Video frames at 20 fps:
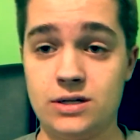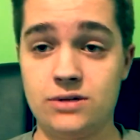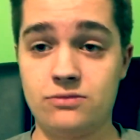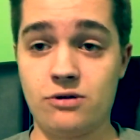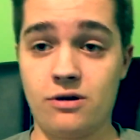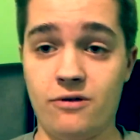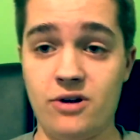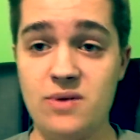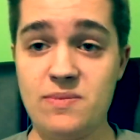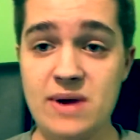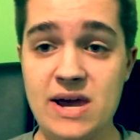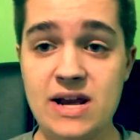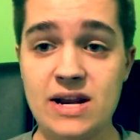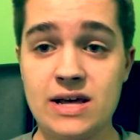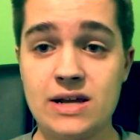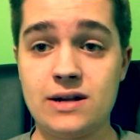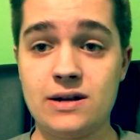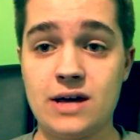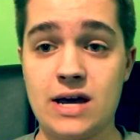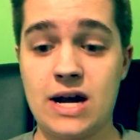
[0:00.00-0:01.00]
So I remade
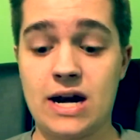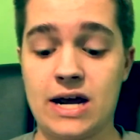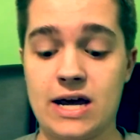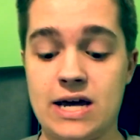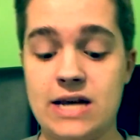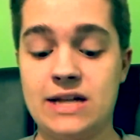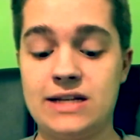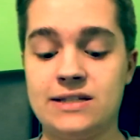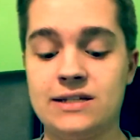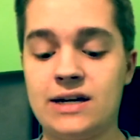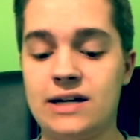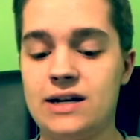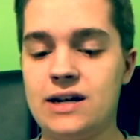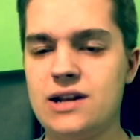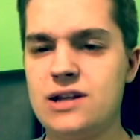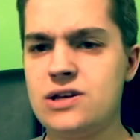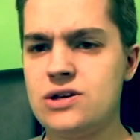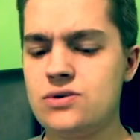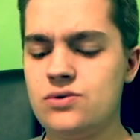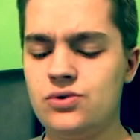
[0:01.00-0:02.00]
it, and I decided
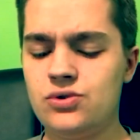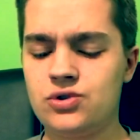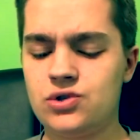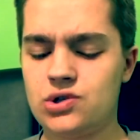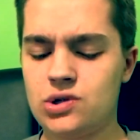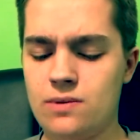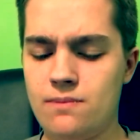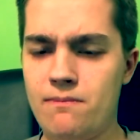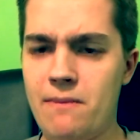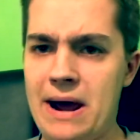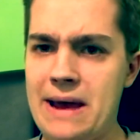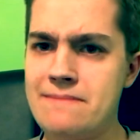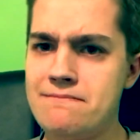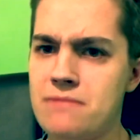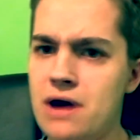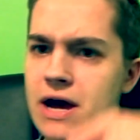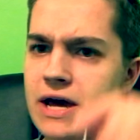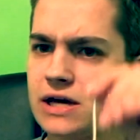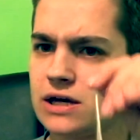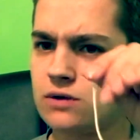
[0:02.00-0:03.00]
to use my
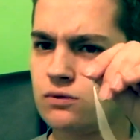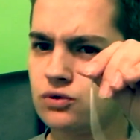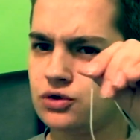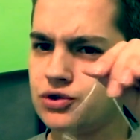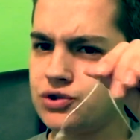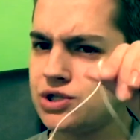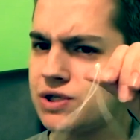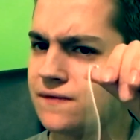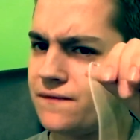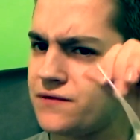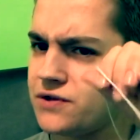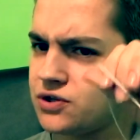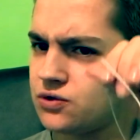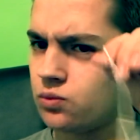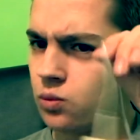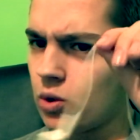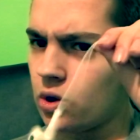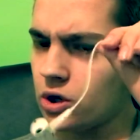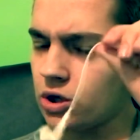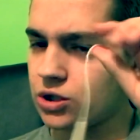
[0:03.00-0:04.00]
mic. We'll see if this
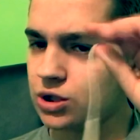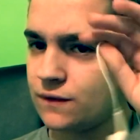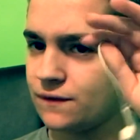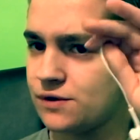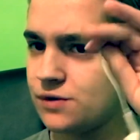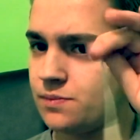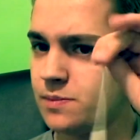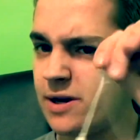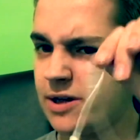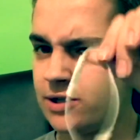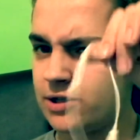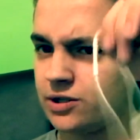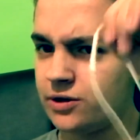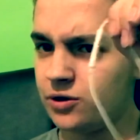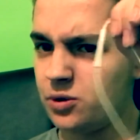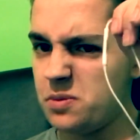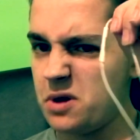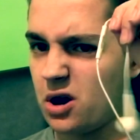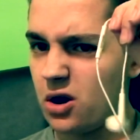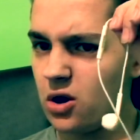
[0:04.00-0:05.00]
works, if it makes a
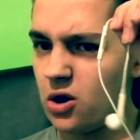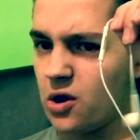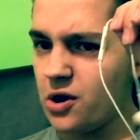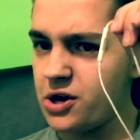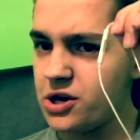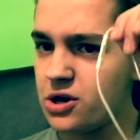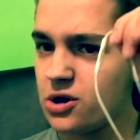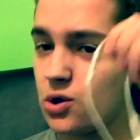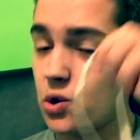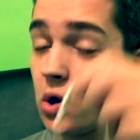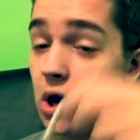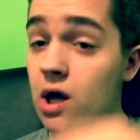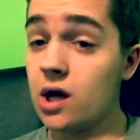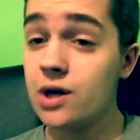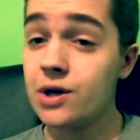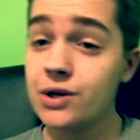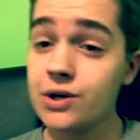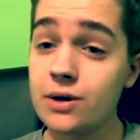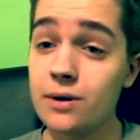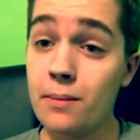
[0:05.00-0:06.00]
little better audio.
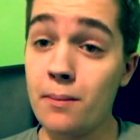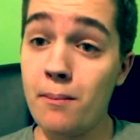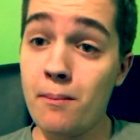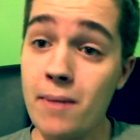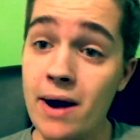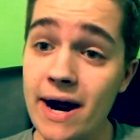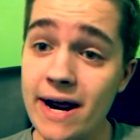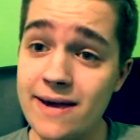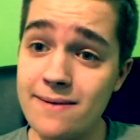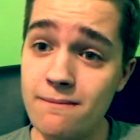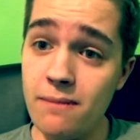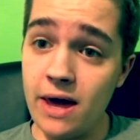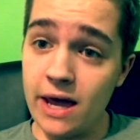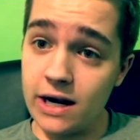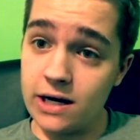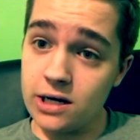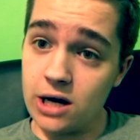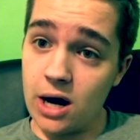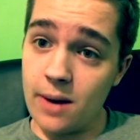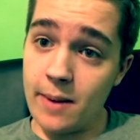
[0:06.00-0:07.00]
My
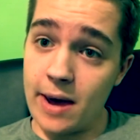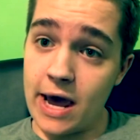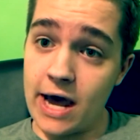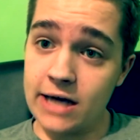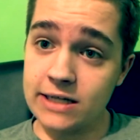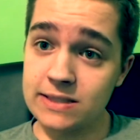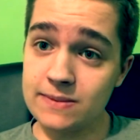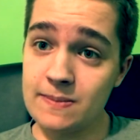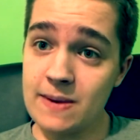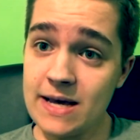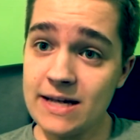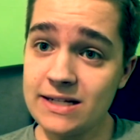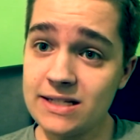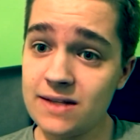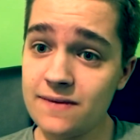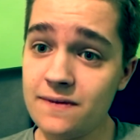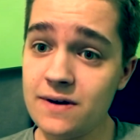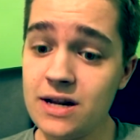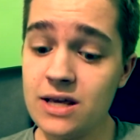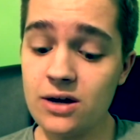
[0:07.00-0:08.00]
big dumbass makes
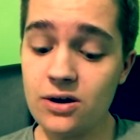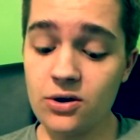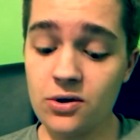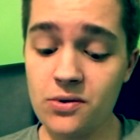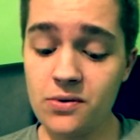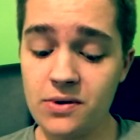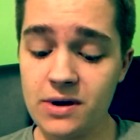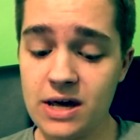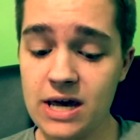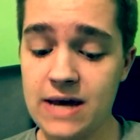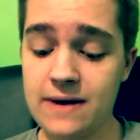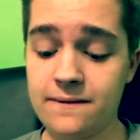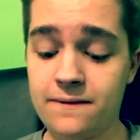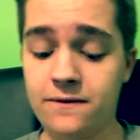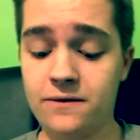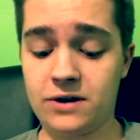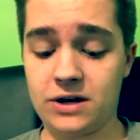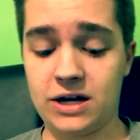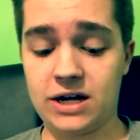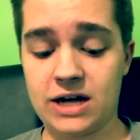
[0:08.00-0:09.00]
the video and
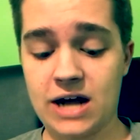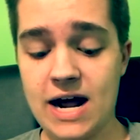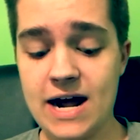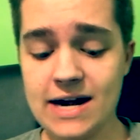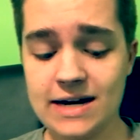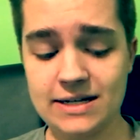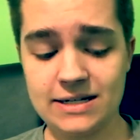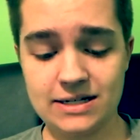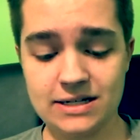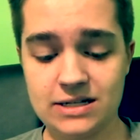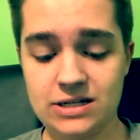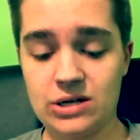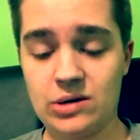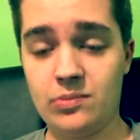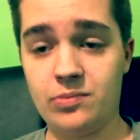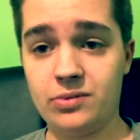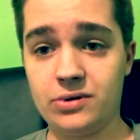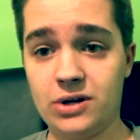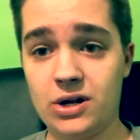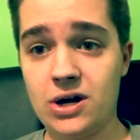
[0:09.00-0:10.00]
forgot to
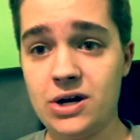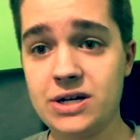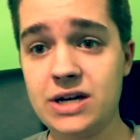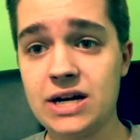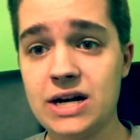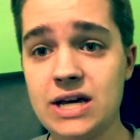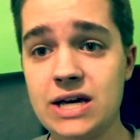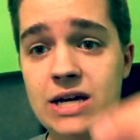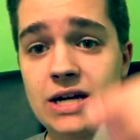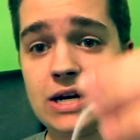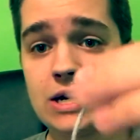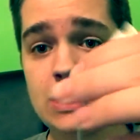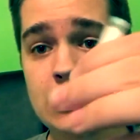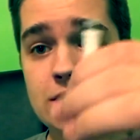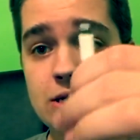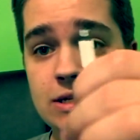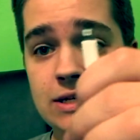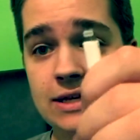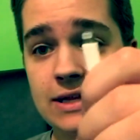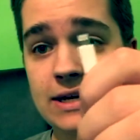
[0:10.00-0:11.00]
plug it in
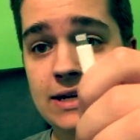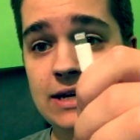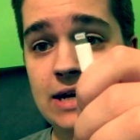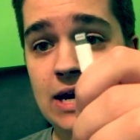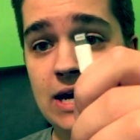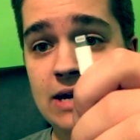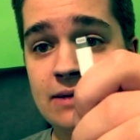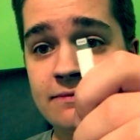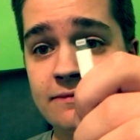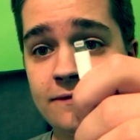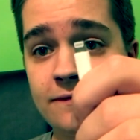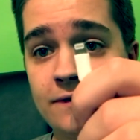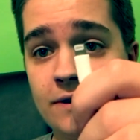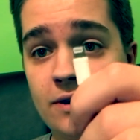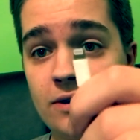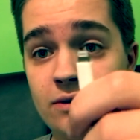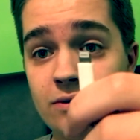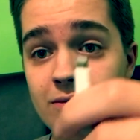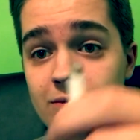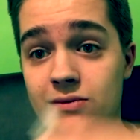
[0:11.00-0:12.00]
to the damn
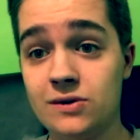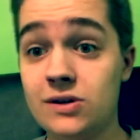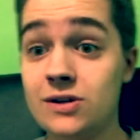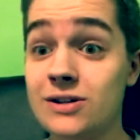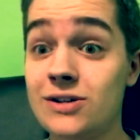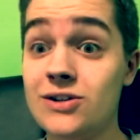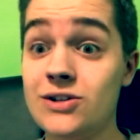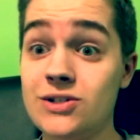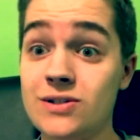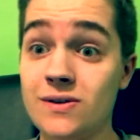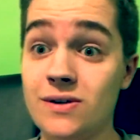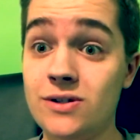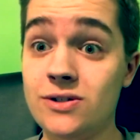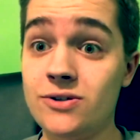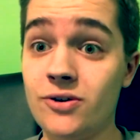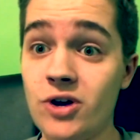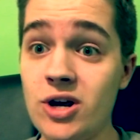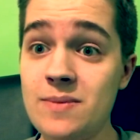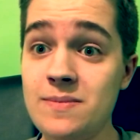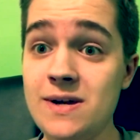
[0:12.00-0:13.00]
phone. So
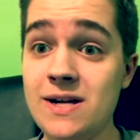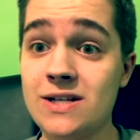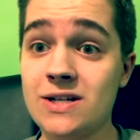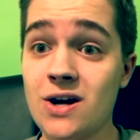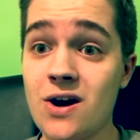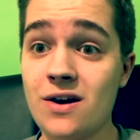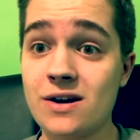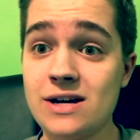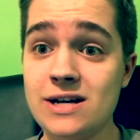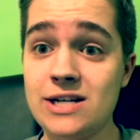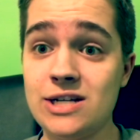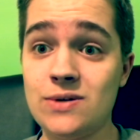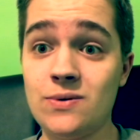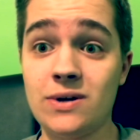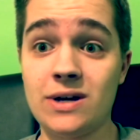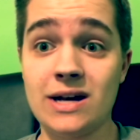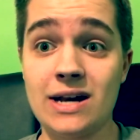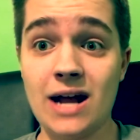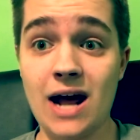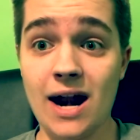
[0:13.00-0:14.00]
enjoy me talking to
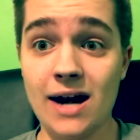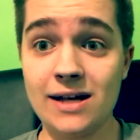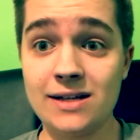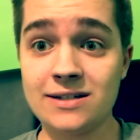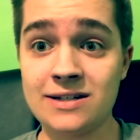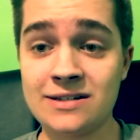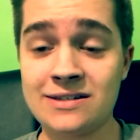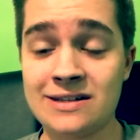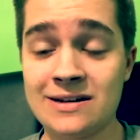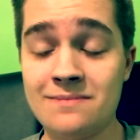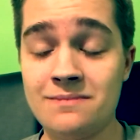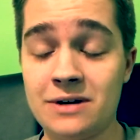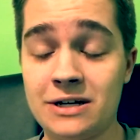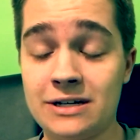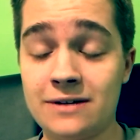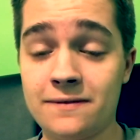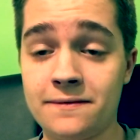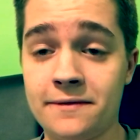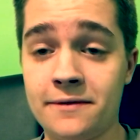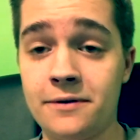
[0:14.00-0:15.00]
a non-existent
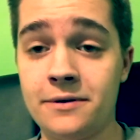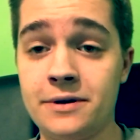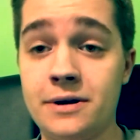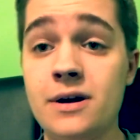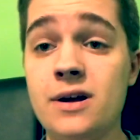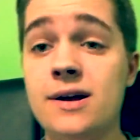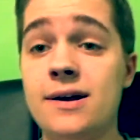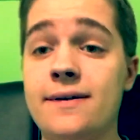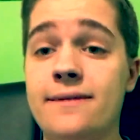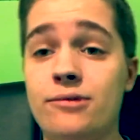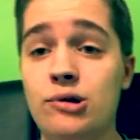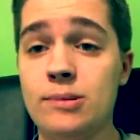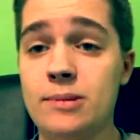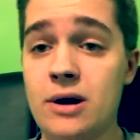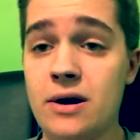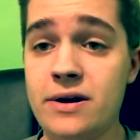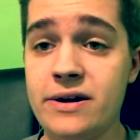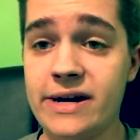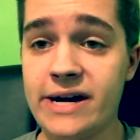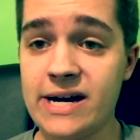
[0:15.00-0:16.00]
microphone for
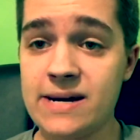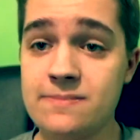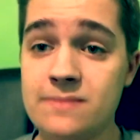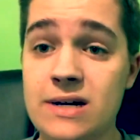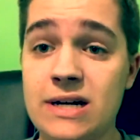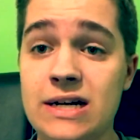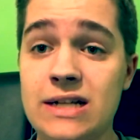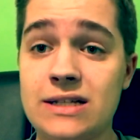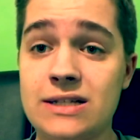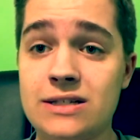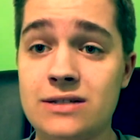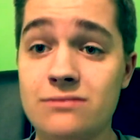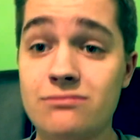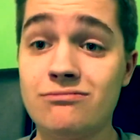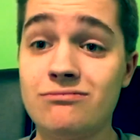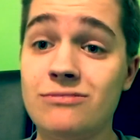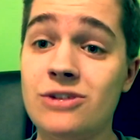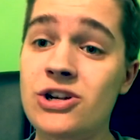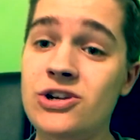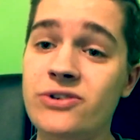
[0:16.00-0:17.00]
about 9 minutes
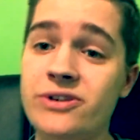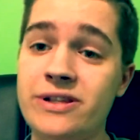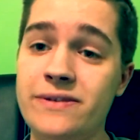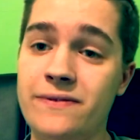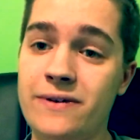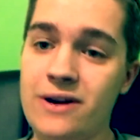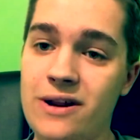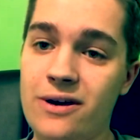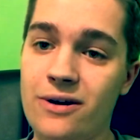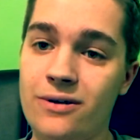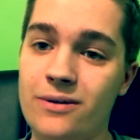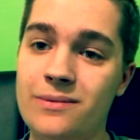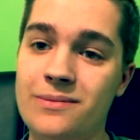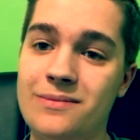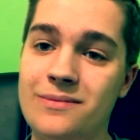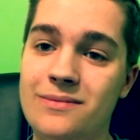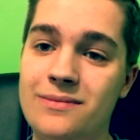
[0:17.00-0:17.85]
enjoy the video.